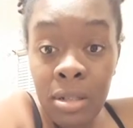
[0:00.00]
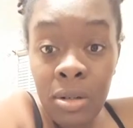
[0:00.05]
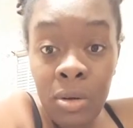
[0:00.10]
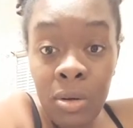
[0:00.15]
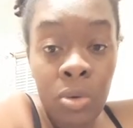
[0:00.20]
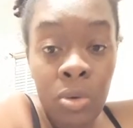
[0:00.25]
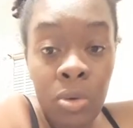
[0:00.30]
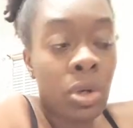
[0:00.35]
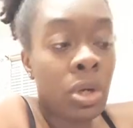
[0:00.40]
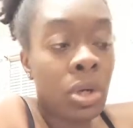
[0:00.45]

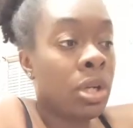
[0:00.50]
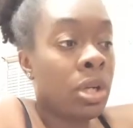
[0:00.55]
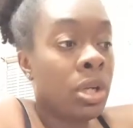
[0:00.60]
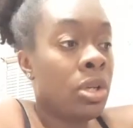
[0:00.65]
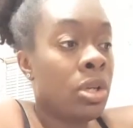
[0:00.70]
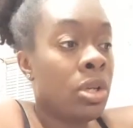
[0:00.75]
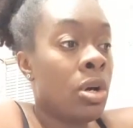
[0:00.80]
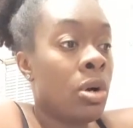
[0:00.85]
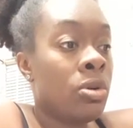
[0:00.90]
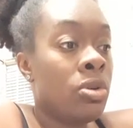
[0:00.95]
or
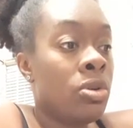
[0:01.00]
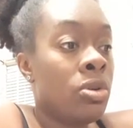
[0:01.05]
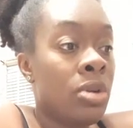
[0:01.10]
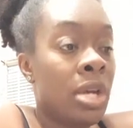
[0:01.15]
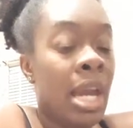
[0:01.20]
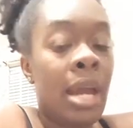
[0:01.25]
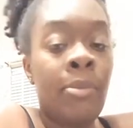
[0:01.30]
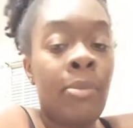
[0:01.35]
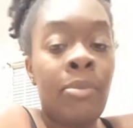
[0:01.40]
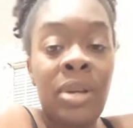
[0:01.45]
you
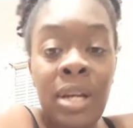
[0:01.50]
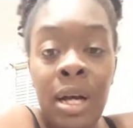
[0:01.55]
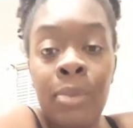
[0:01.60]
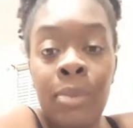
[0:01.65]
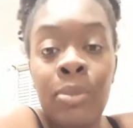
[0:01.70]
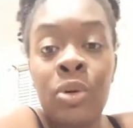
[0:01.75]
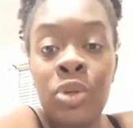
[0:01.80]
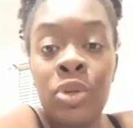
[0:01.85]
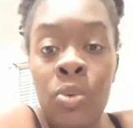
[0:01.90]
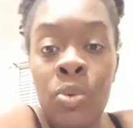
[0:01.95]
can't become
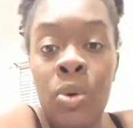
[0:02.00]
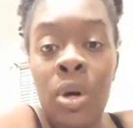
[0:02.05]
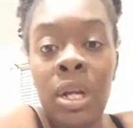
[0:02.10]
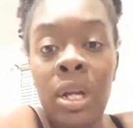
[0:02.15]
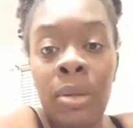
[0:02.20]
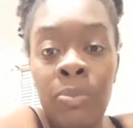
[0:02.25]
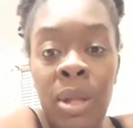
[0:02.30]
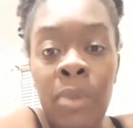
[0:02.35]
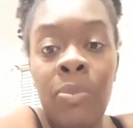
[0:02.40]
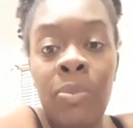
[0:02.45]
who you want to
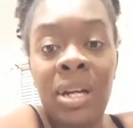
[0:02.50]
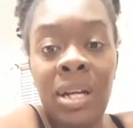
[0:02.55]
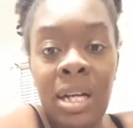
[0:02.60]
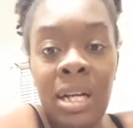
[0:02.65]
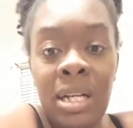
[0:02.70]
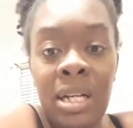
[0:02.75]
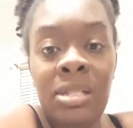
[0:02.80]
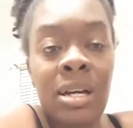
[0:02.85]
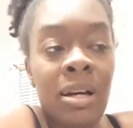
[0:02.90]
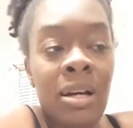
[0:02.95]
be
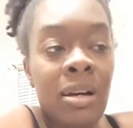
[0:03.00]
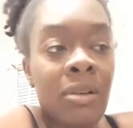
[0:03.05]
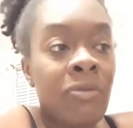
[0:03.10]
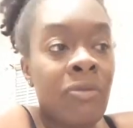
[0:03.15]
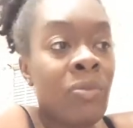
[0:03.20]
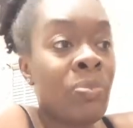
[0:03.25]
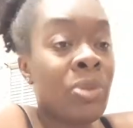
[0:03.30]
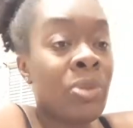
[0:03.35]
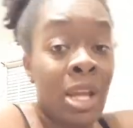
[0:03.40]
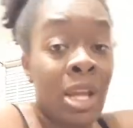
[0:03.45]
because of
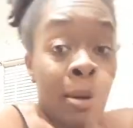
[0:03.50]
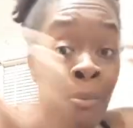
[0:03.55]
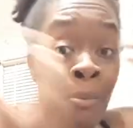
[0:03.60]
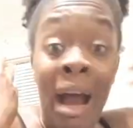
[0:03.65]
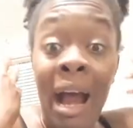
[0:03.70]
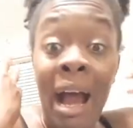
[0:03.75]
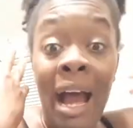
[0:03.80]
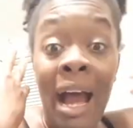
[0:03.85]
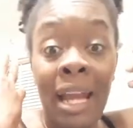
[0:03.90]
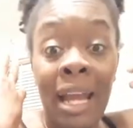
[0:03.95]
your
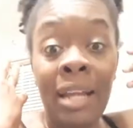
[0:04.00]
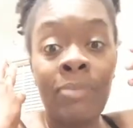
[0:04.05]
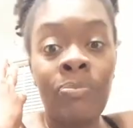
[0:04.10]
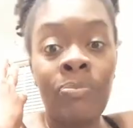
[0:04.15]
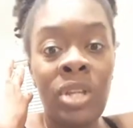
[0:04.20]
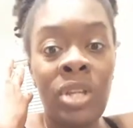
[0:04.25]
mind